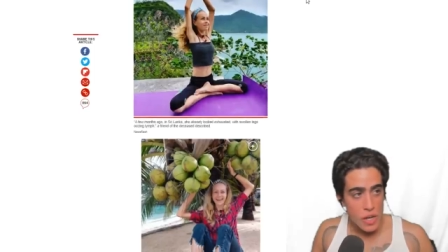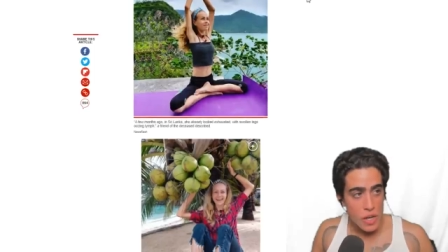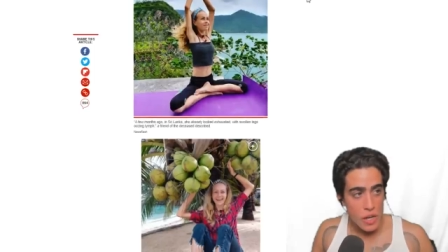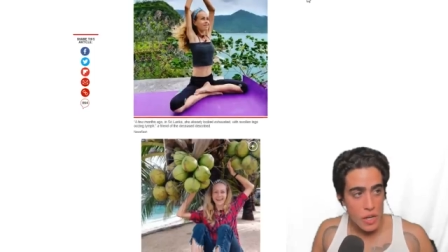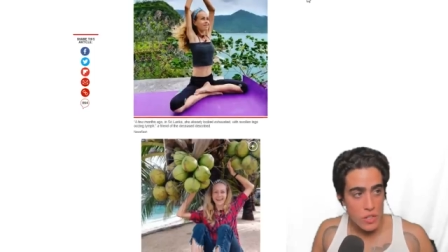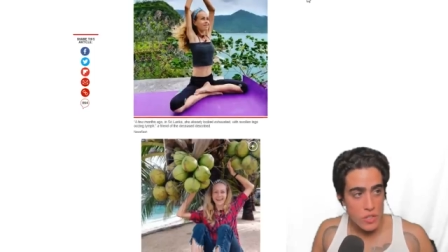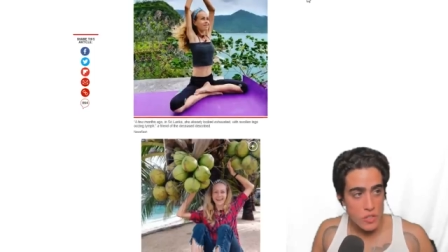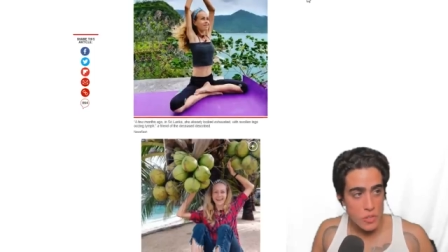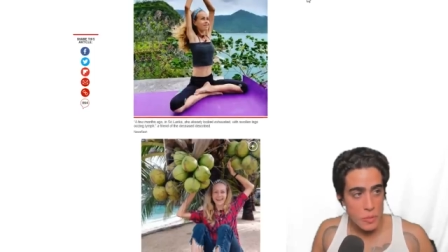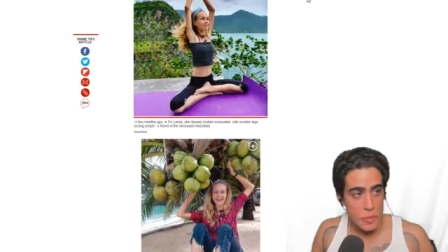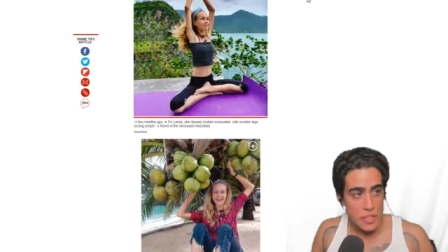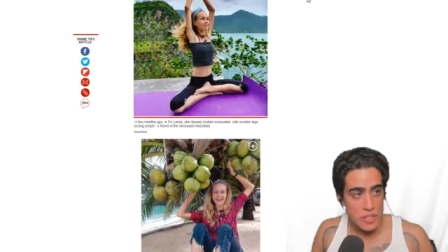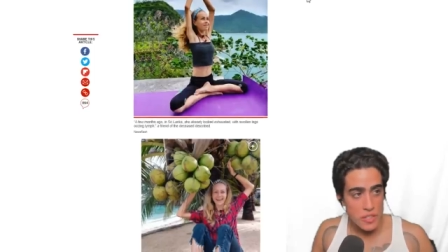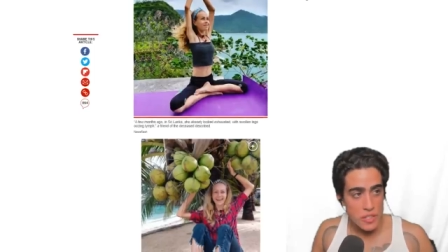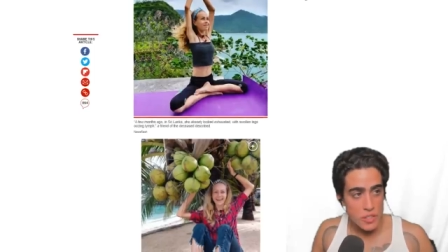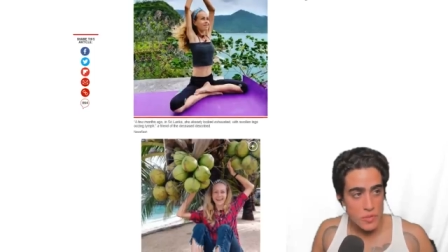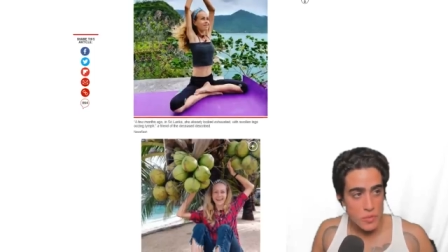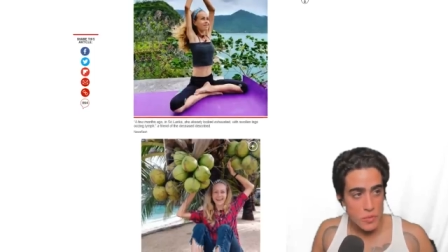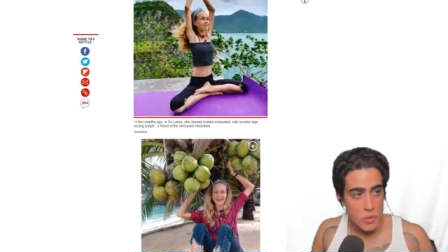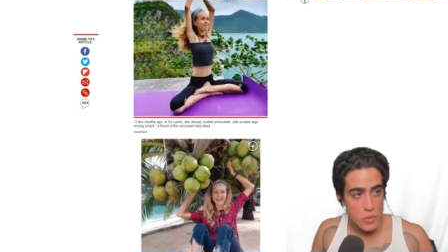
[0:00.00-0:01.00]
consuming
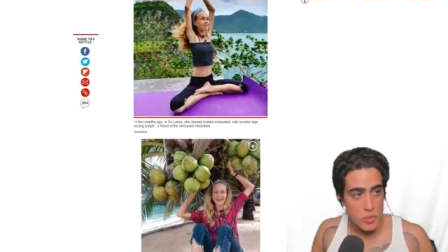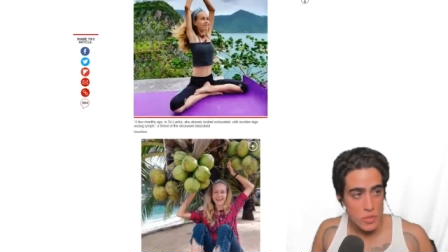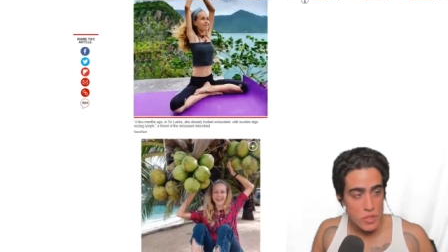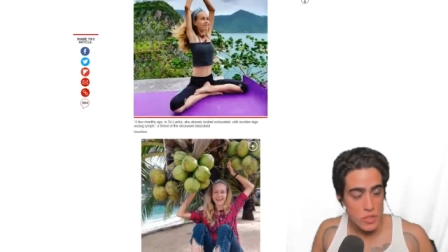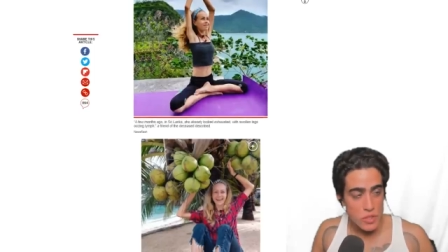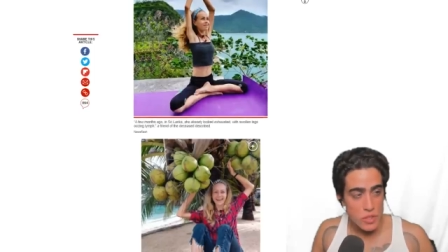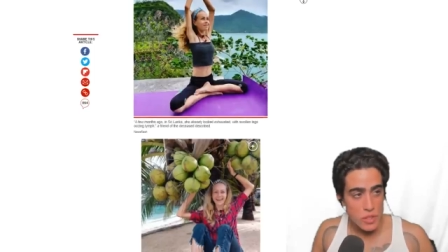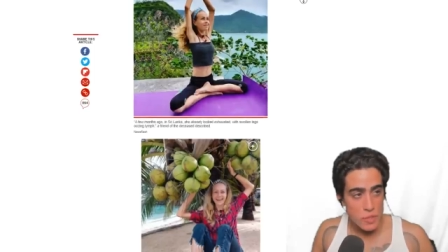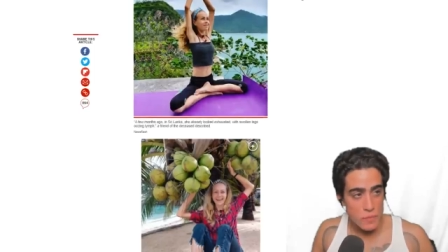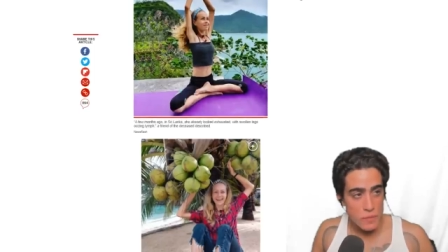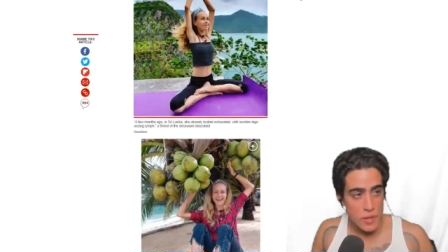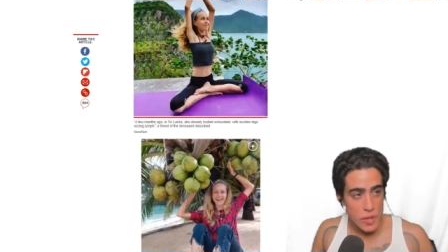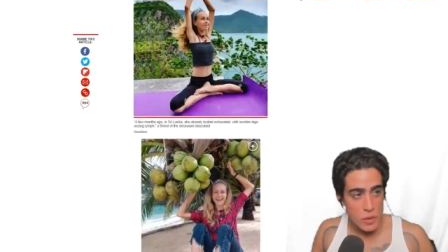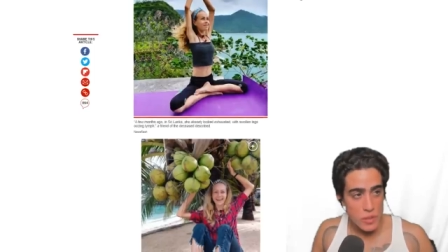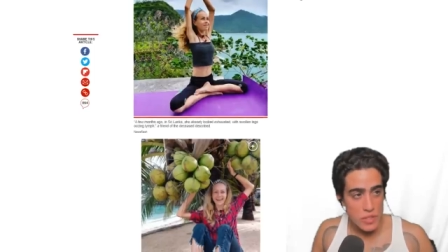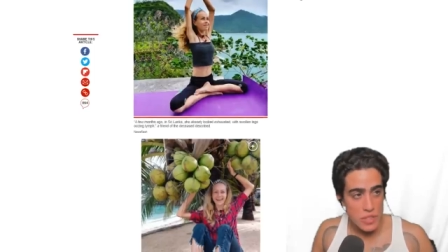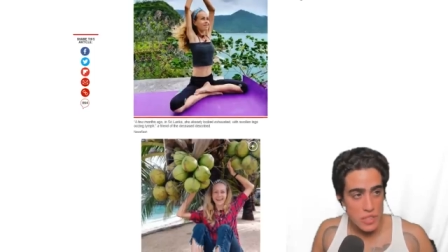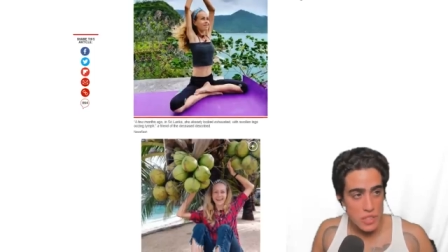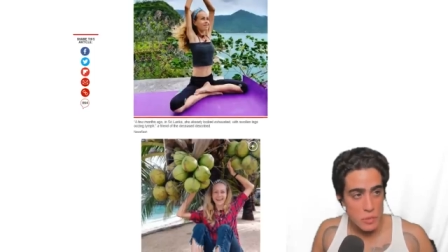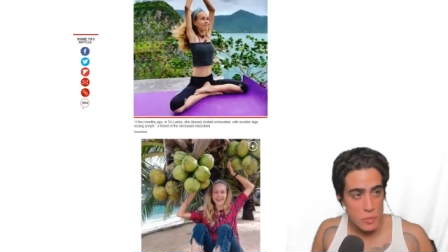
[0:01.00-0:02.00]
just fruits, sunflower
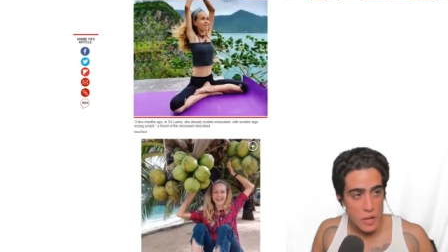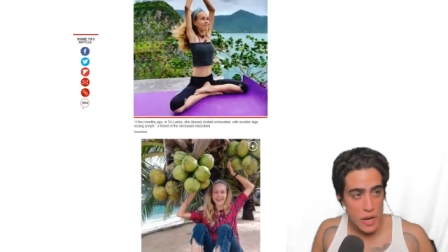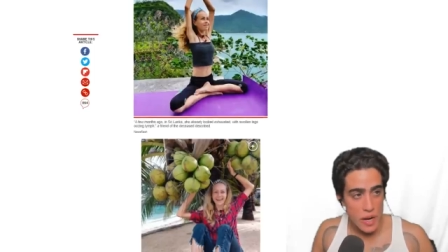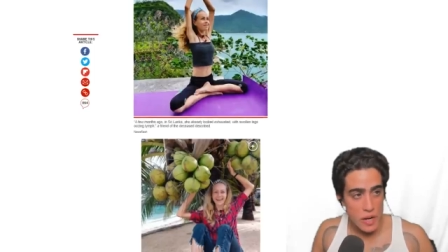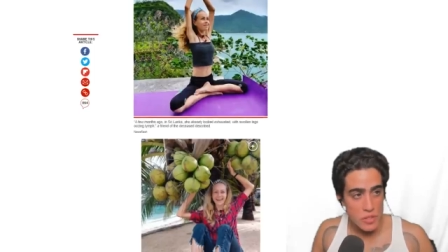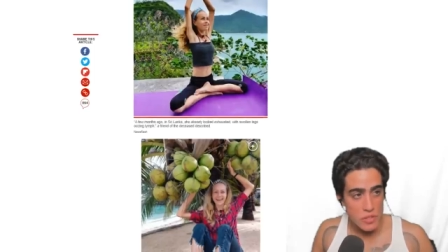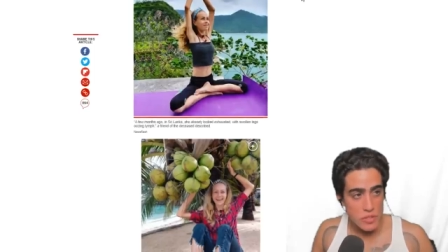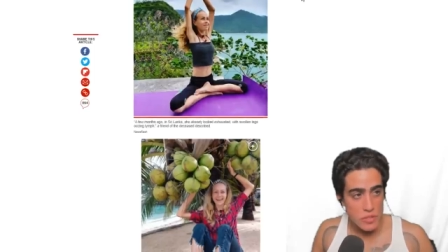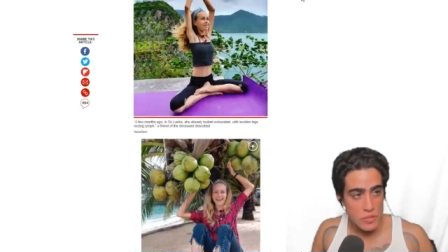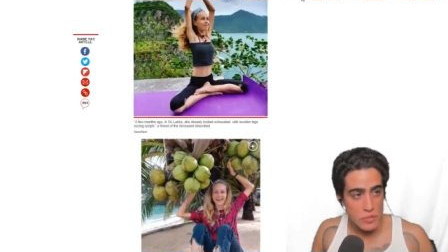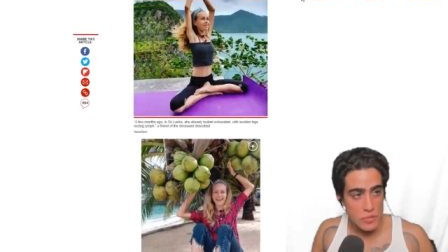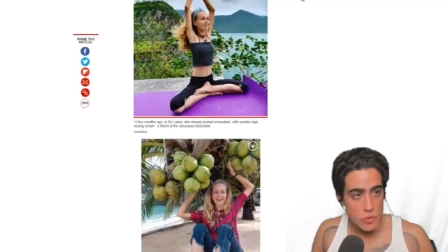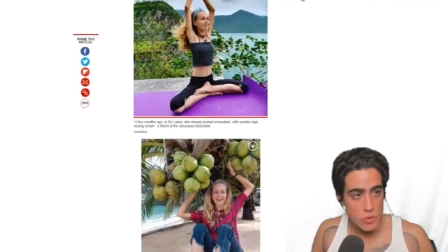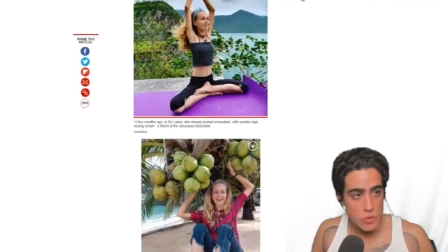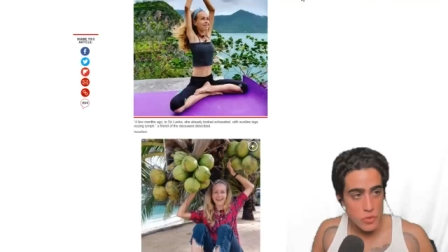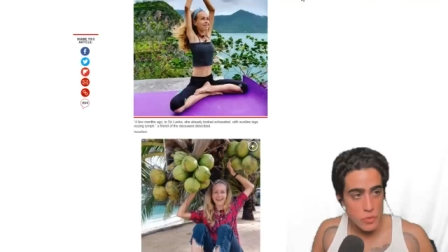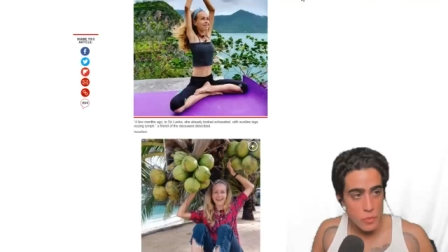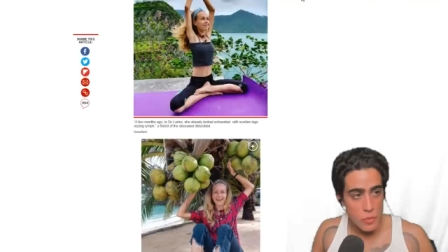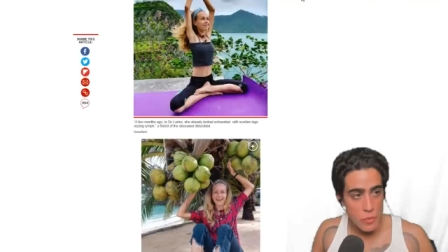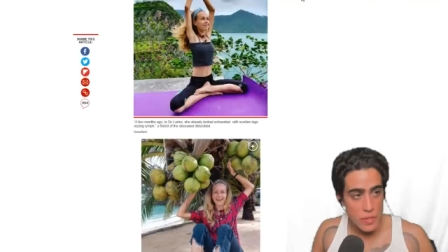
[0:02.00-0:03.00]
seed sprouts, fruit
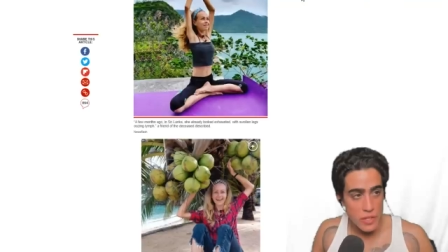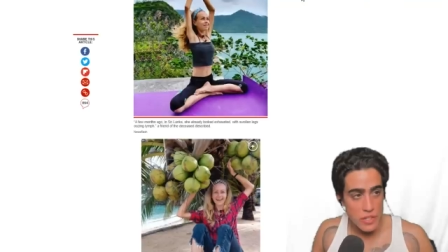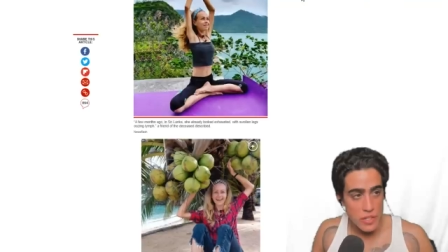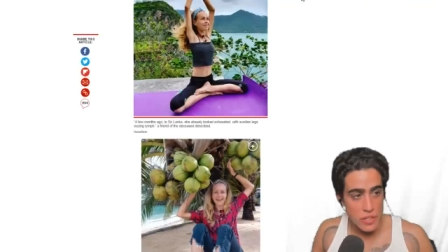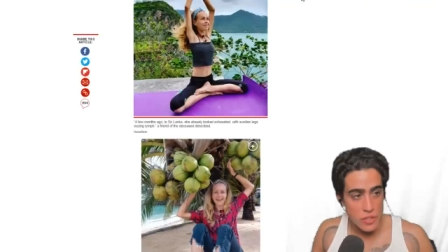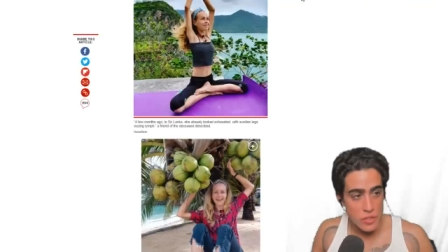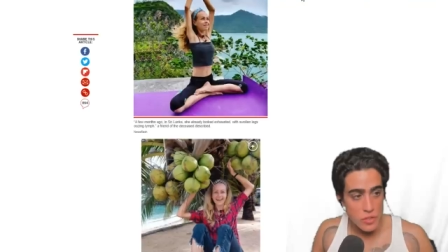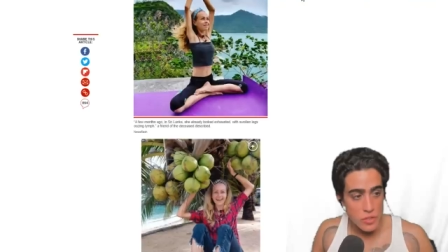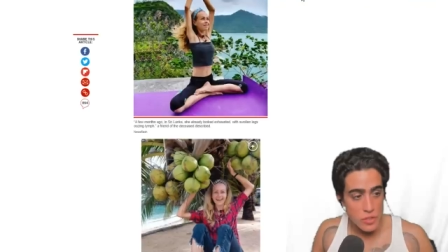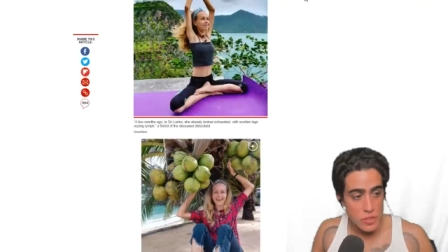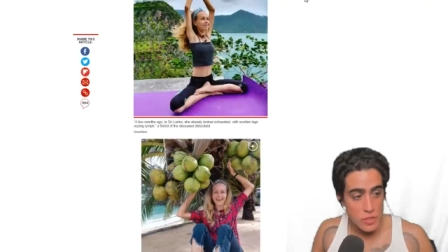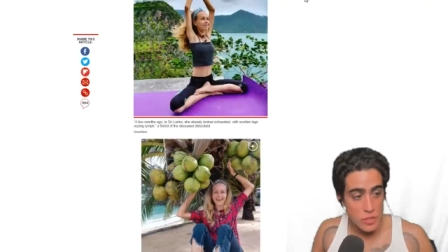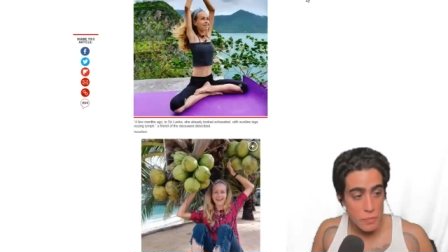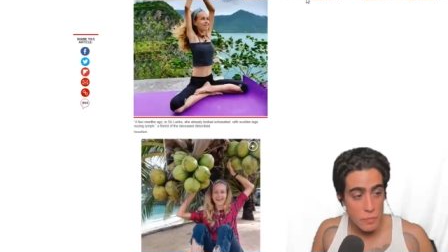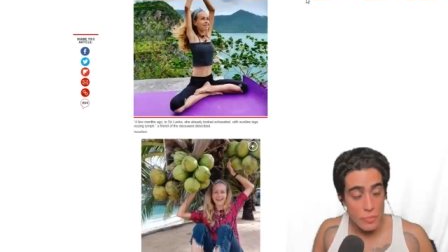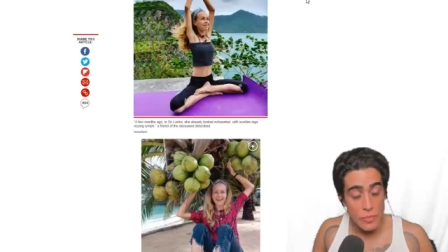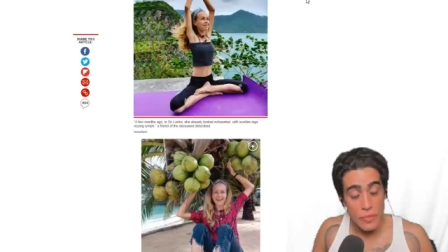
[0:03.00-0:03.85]
smoothies, and juices.